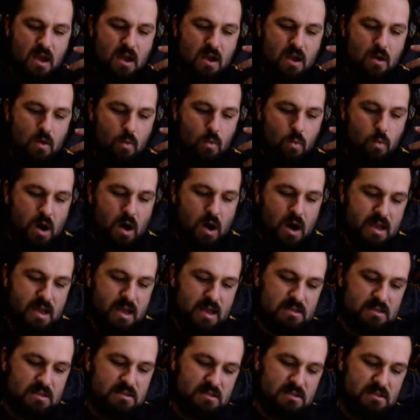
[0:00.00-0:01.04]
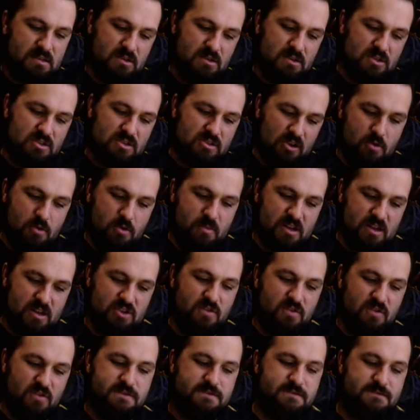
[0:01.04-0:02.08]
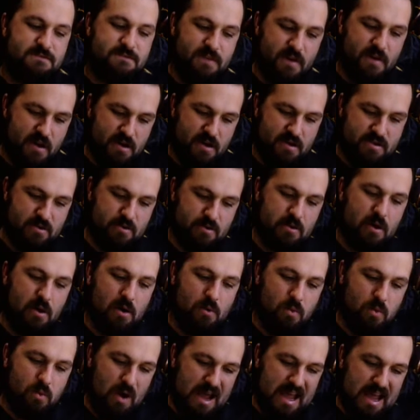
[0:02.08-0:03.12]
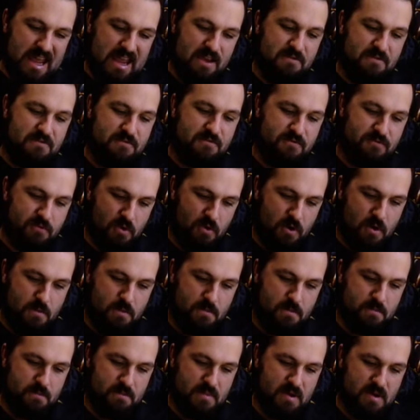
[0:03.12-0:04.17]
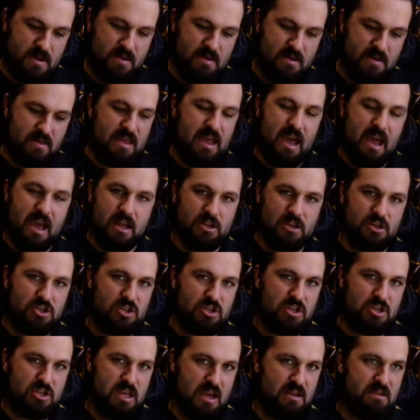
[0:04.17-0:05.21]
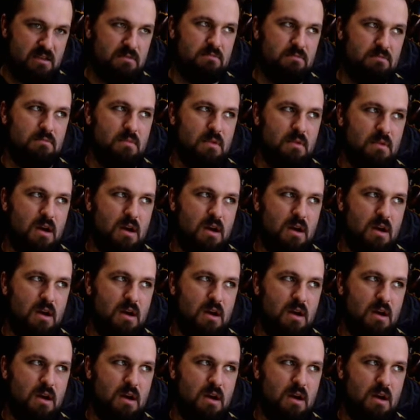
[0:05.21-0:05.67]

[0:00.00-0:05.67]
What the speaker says: Why it's so much further away from the edge than